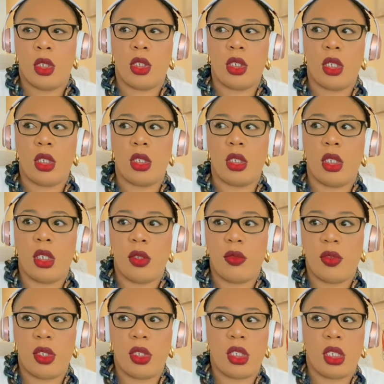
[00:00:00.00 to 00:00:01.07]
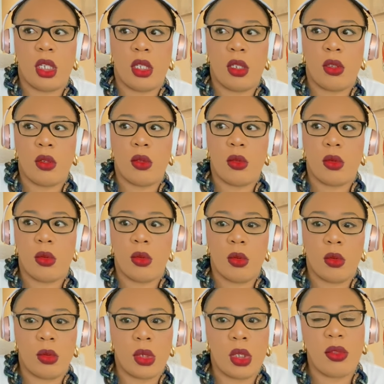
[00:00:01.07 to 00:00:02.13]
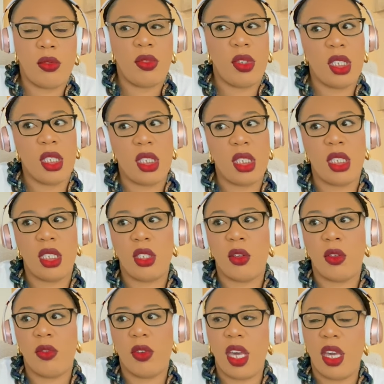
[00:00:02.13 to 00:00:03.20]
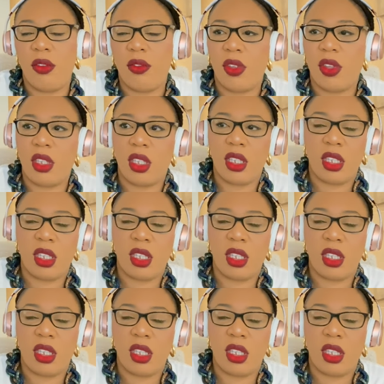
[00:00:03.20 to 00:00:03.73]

Just leave it alone. Leave it. It's surviving.